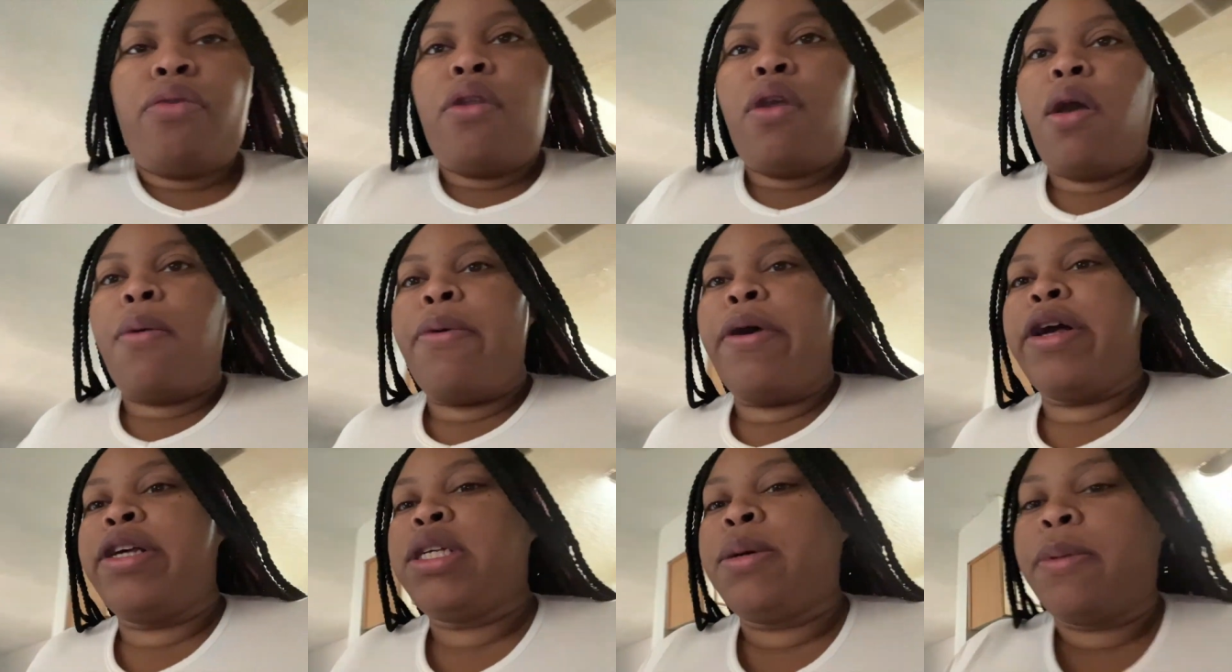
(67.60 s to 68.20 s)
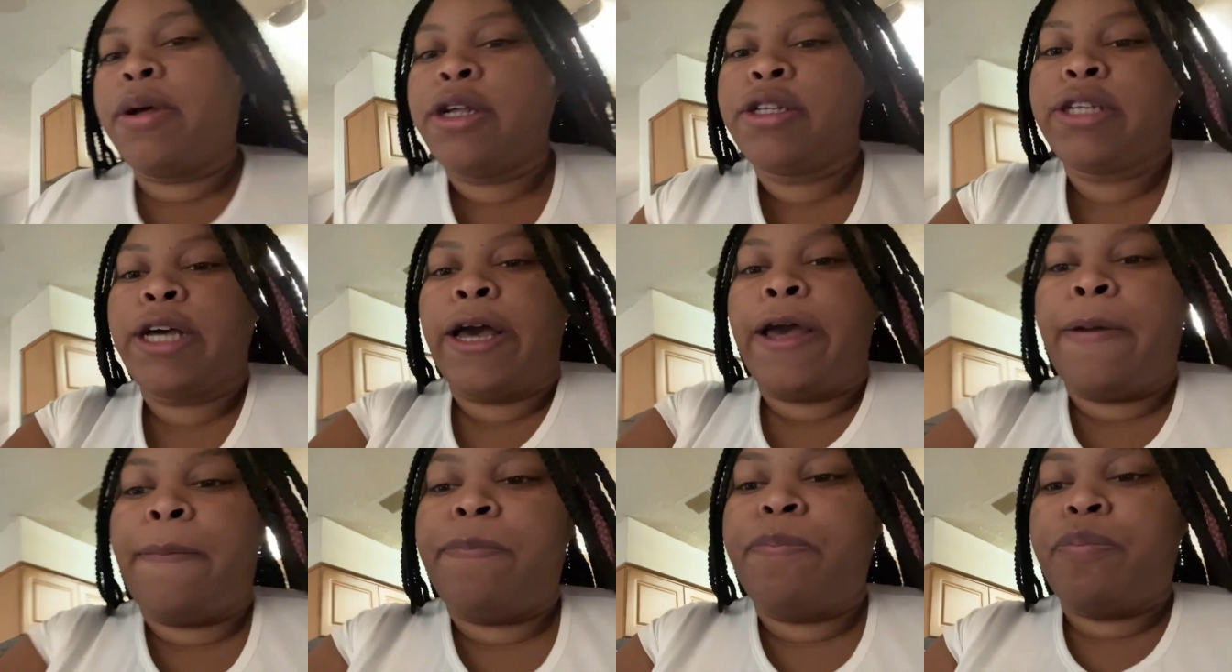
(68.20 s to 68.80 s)
because I'm on a
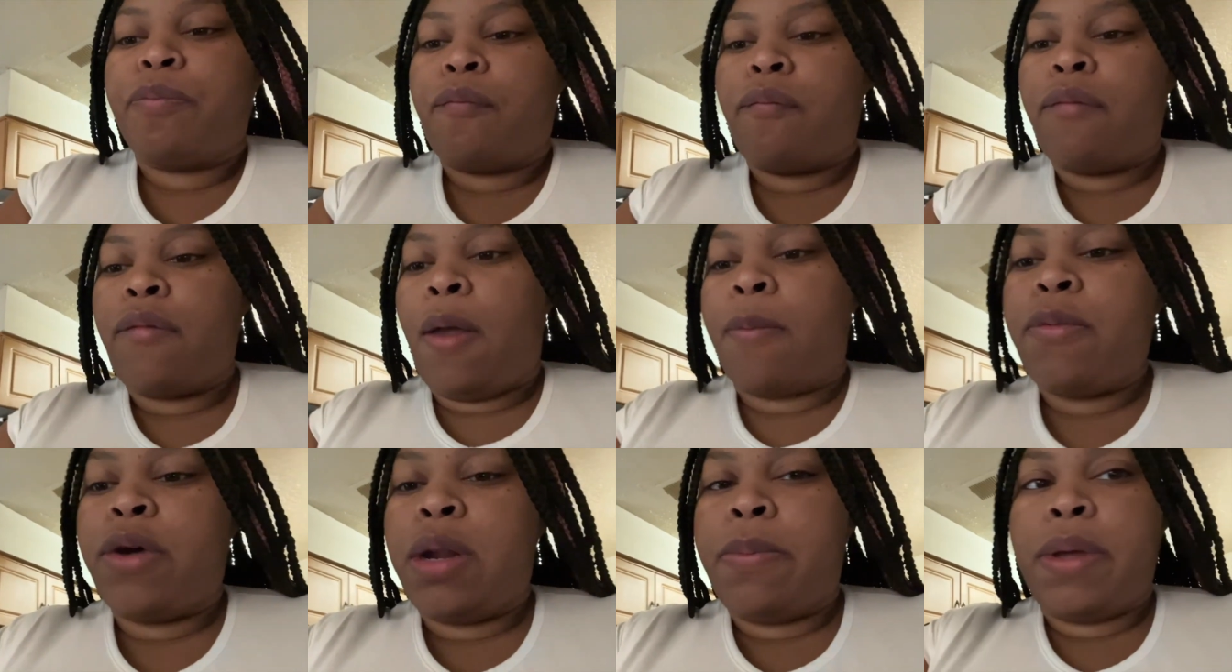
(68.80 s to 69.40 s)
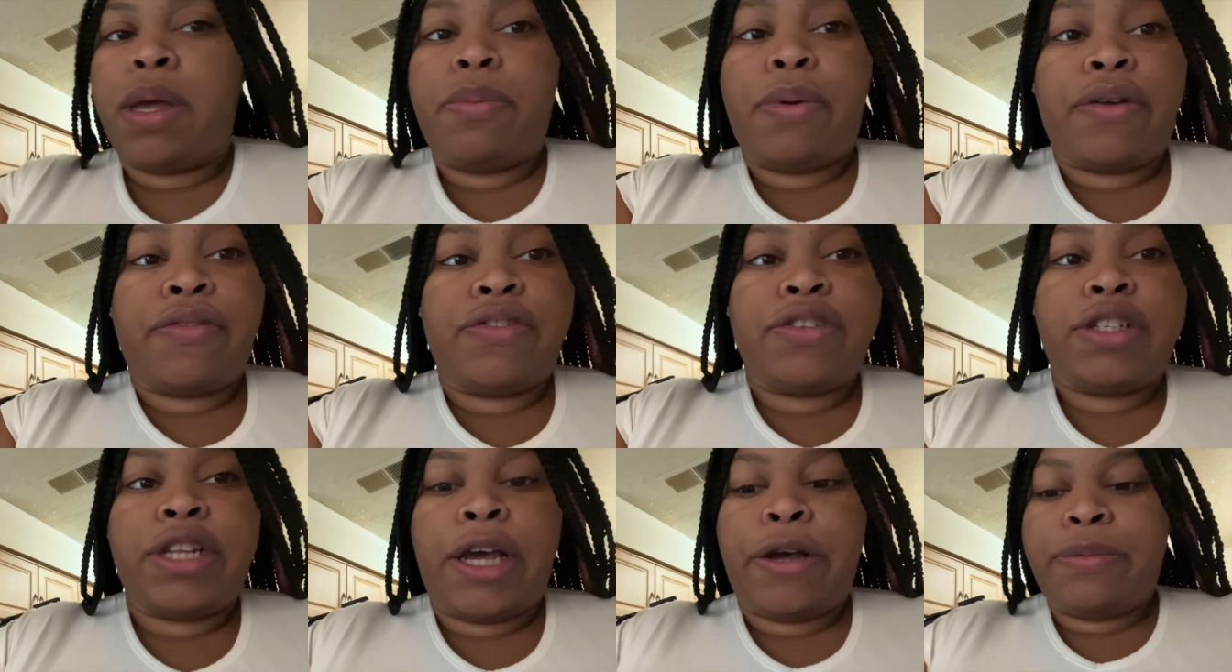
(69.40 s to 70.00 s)
diet, I'm gonna make
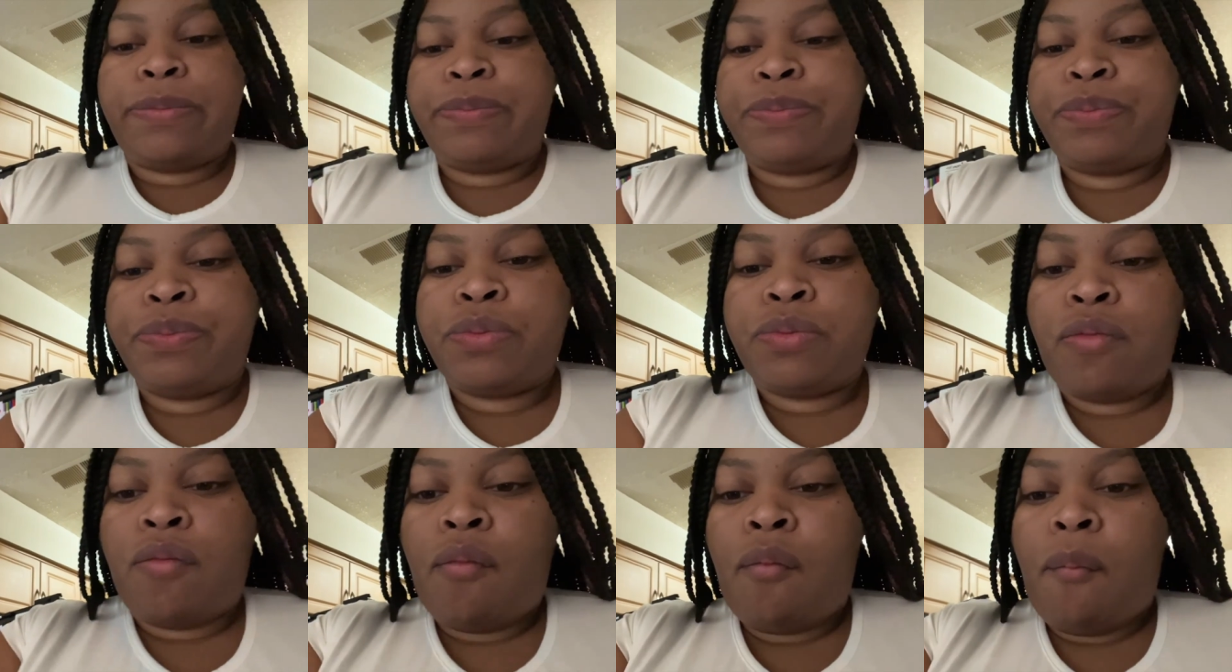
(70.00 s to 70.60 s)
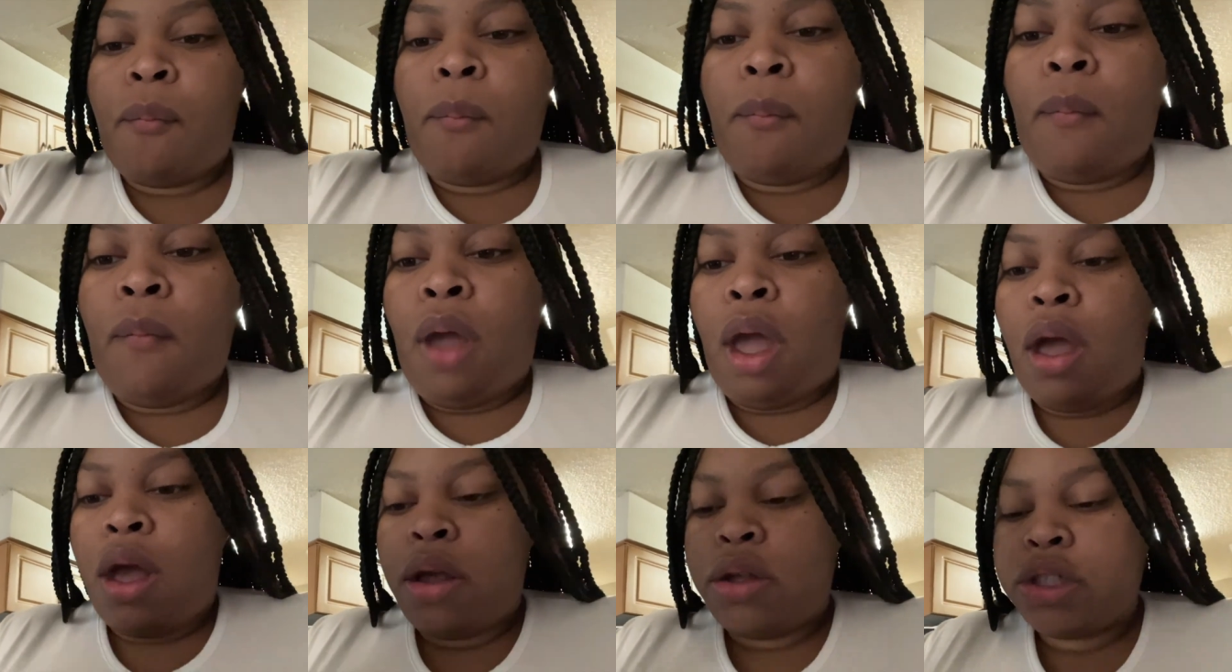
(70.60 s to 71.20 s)
breakfast now.
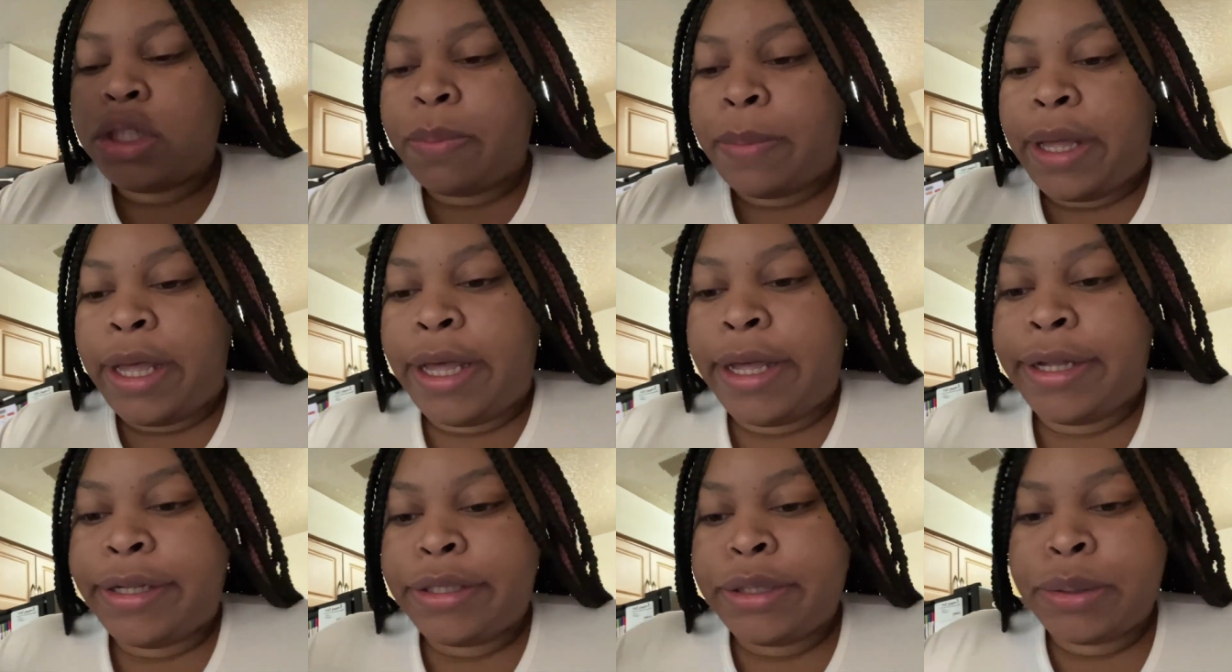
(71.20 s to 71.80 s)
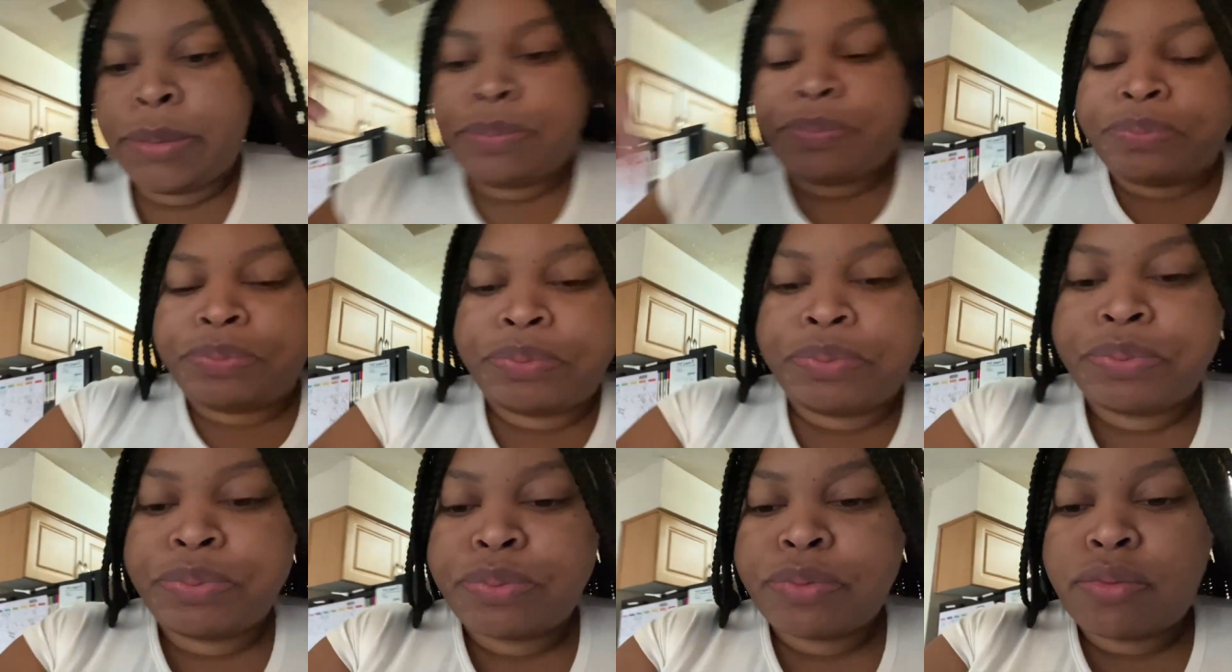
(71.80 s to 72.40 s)
Some eggs,
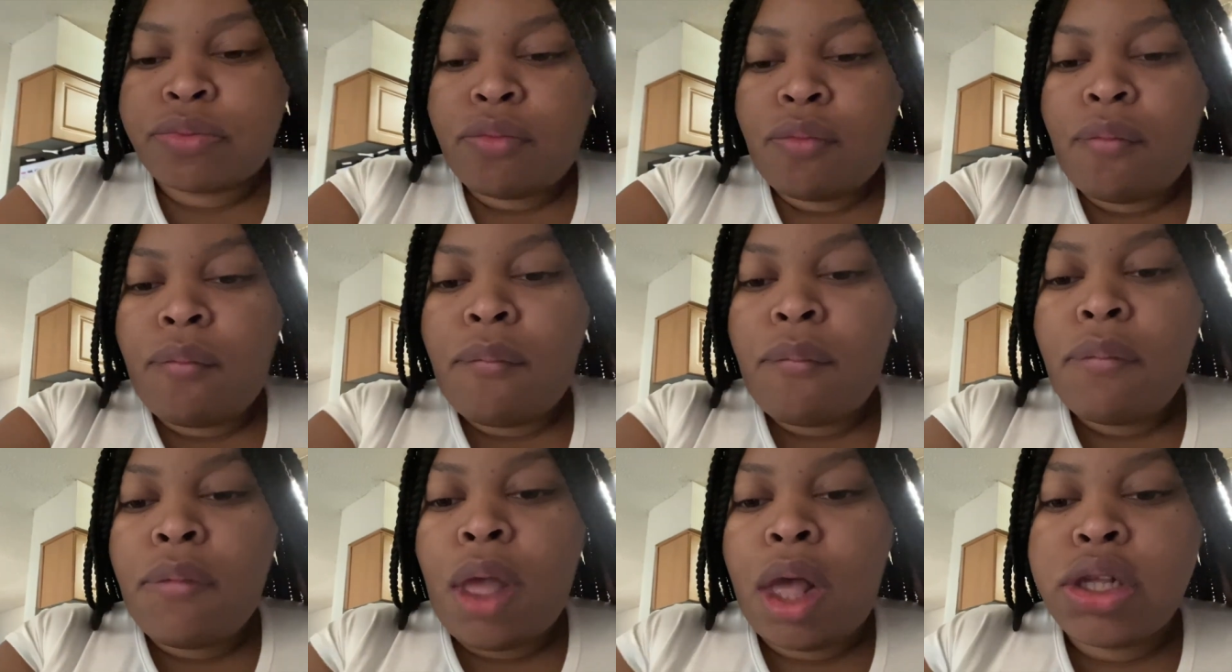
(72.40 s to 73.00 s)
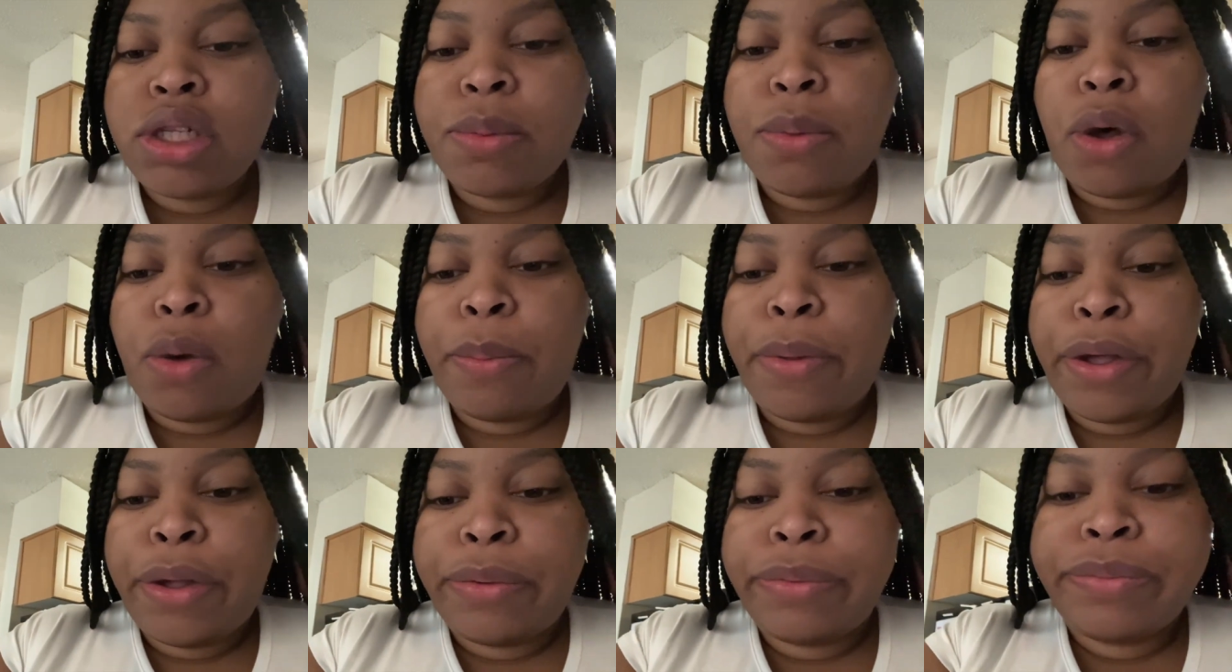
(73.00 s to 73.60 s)
some
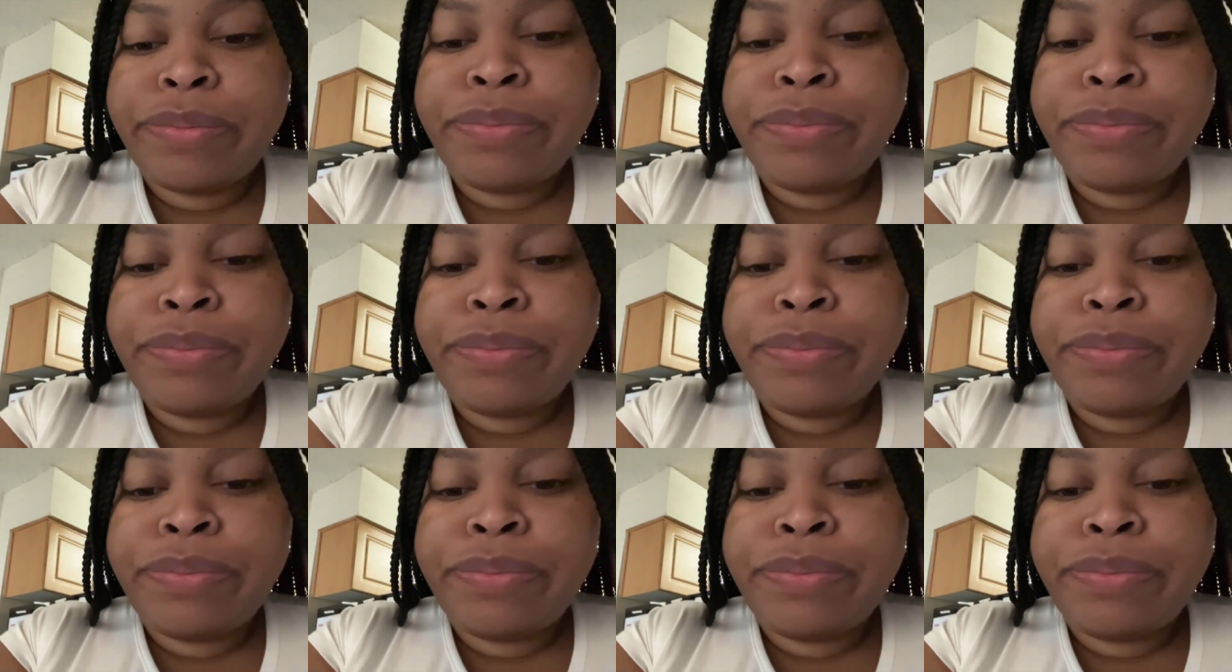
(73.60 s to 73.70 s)
oatmeal,